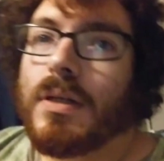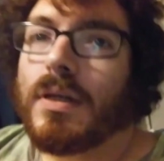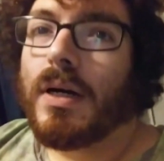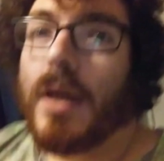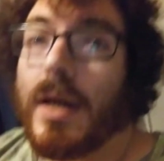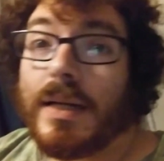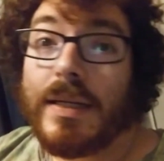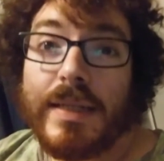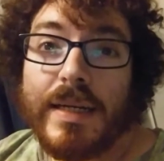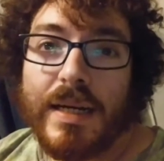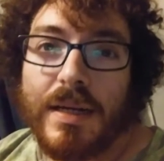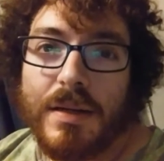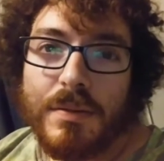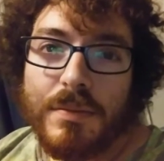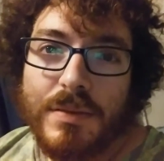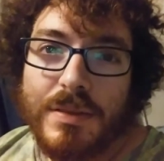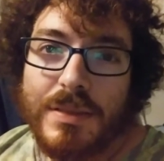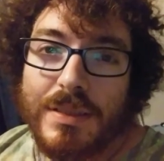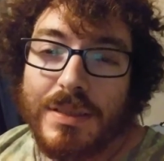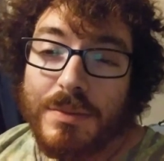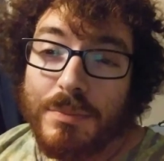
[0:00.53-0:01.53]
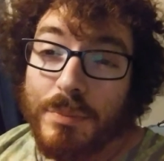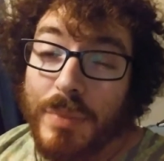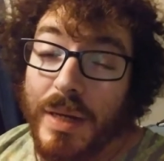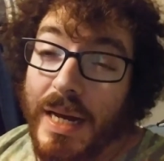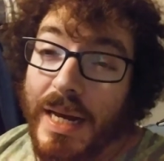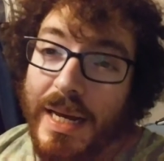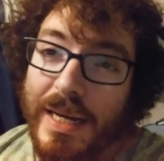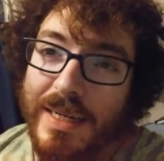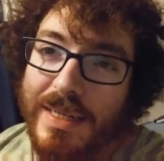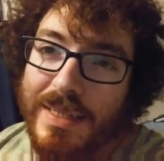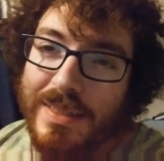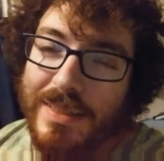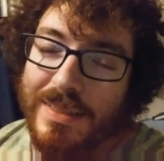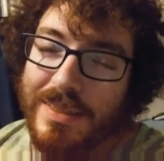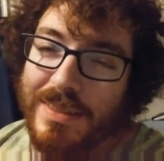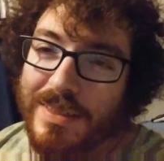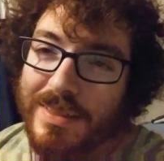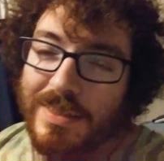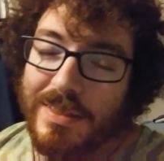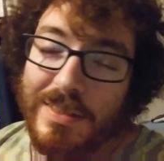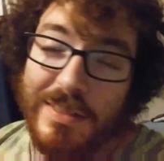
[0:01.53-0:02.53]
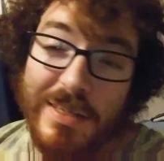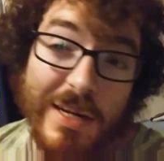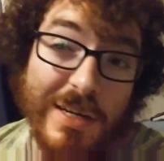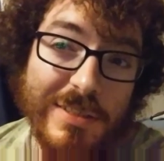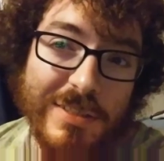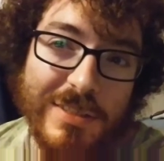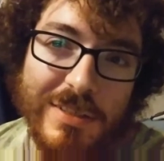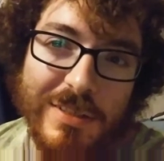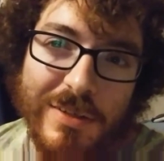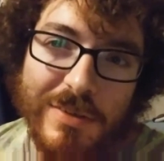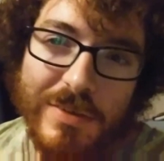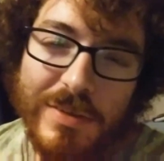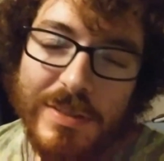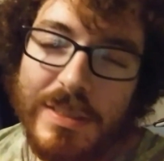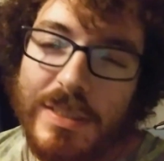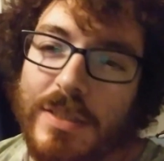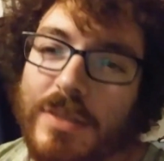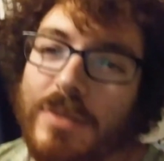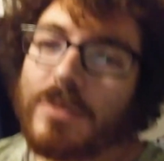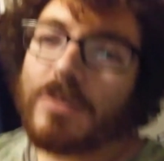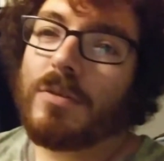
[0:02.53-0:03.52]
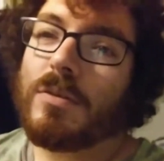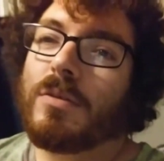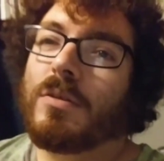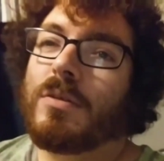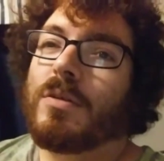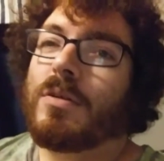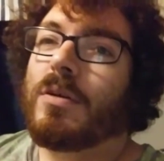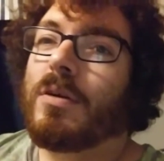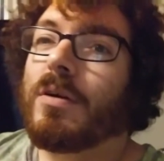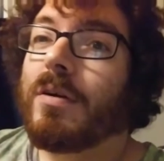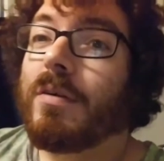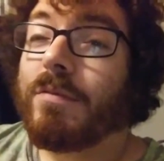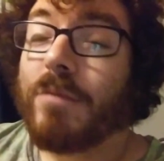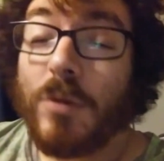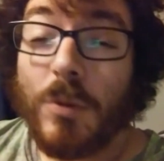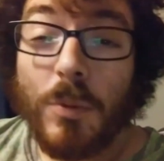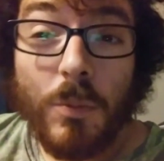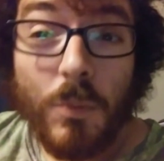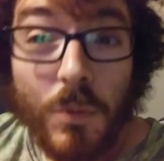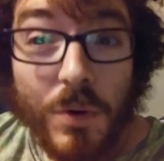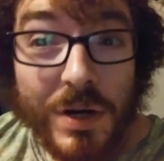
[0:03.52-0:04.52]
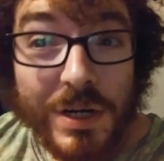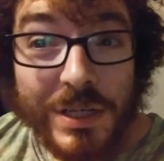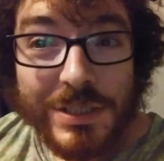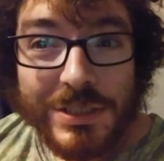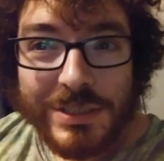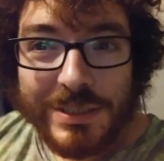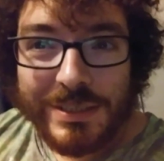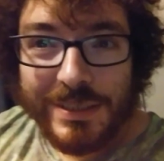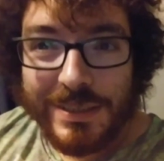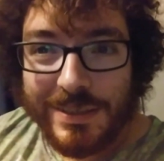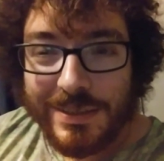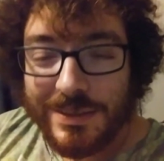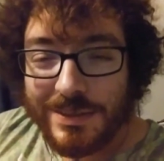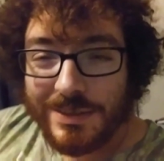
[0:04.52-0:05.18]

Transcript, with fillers: I got back not too long ago from watching